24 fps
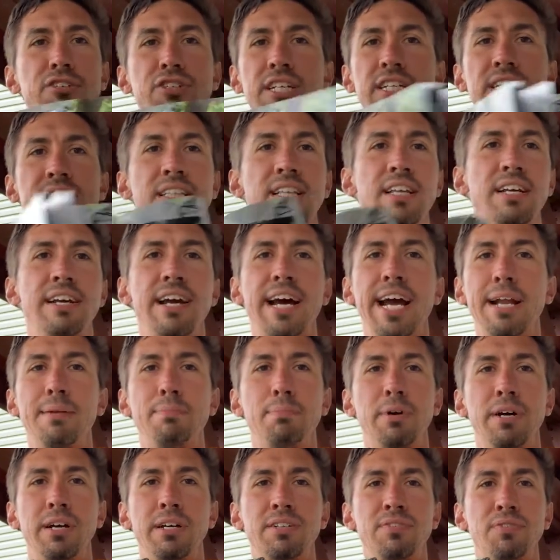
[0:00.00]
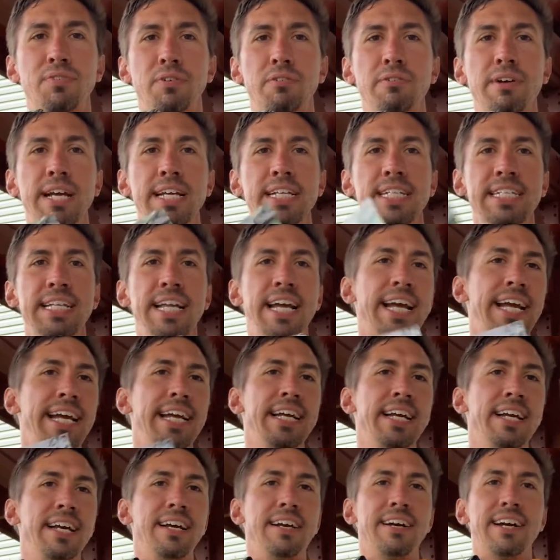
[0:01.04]
just the guidebooks for race
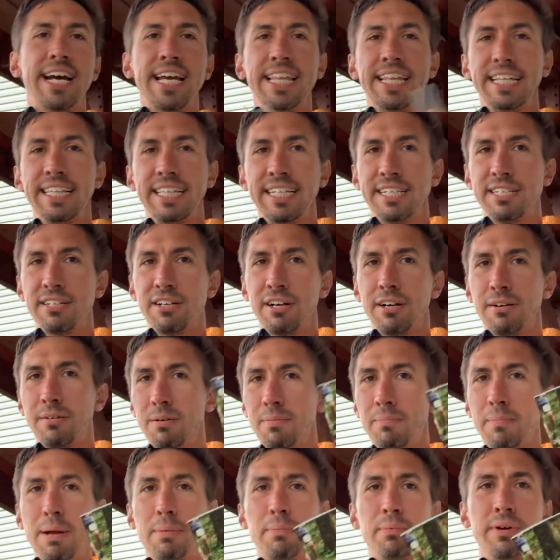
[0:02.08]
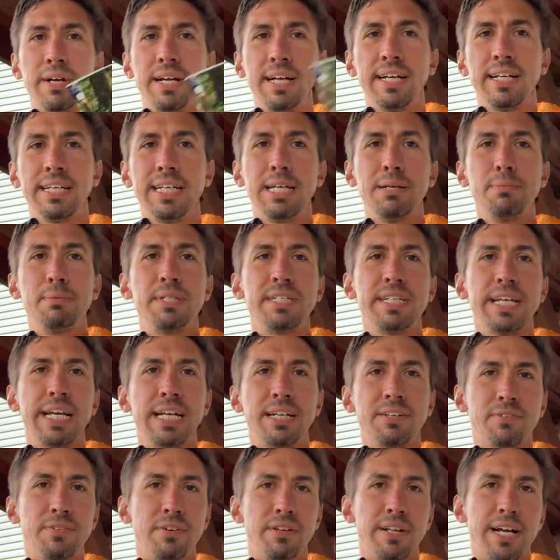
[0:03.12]
day. I think these are memory
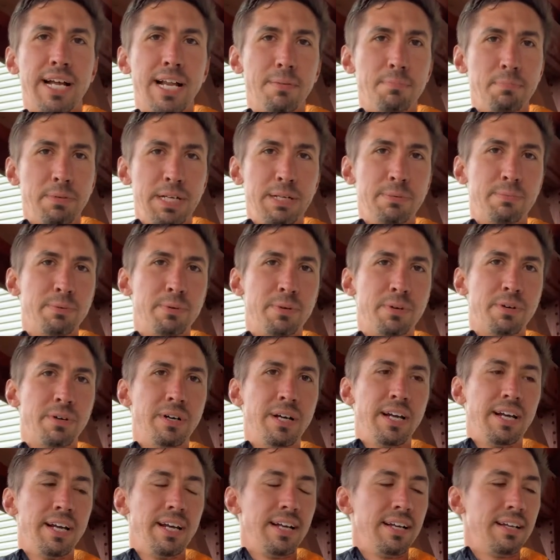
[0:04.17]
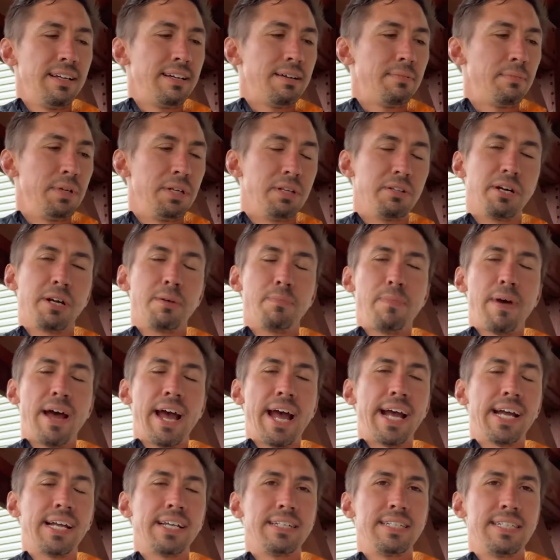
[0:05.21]
keepsakes for a lot of people. When you look
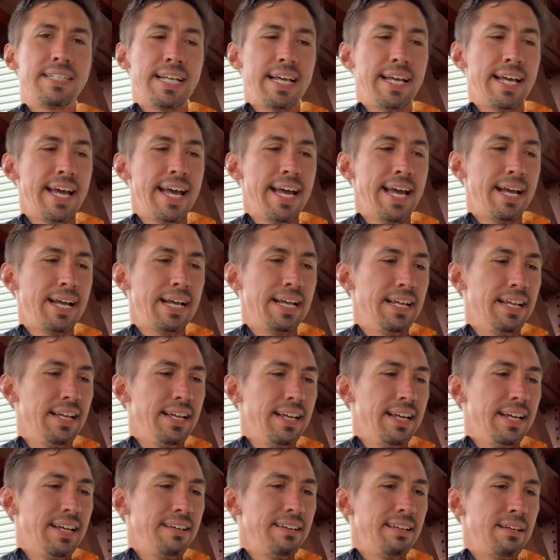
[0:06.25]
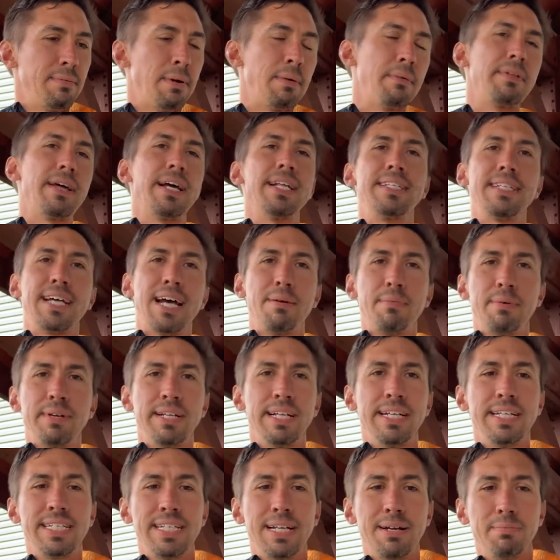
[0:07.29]
back and say, hey, you remember that time we
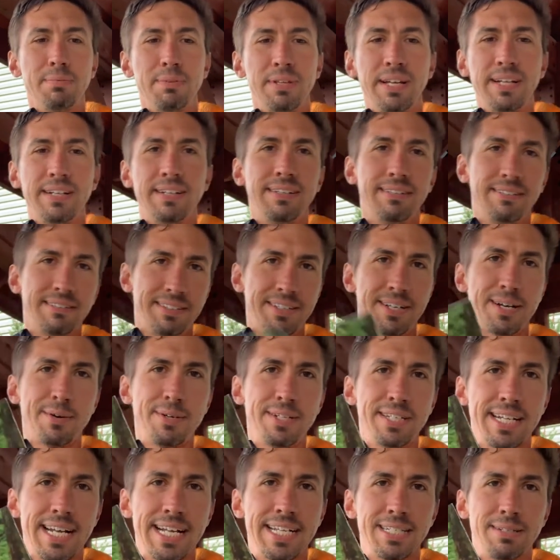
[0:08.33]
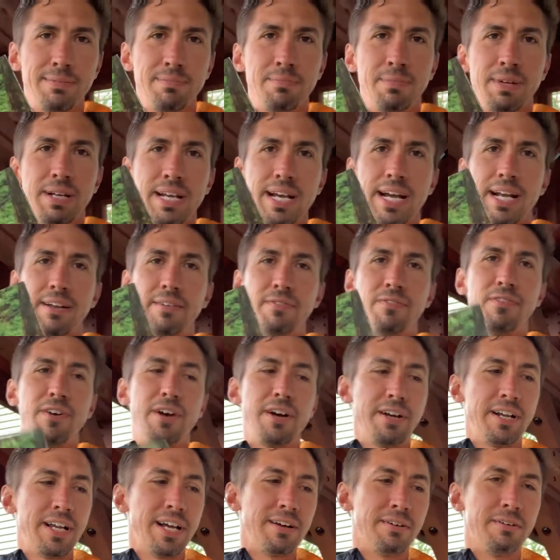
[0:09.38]
did something, you always got some kind of
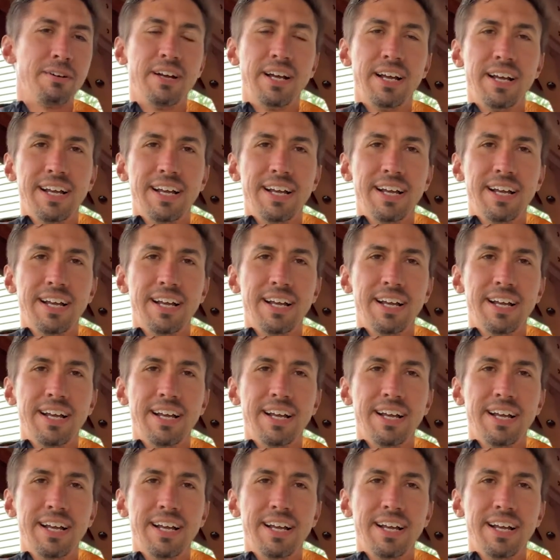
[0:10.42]
photo,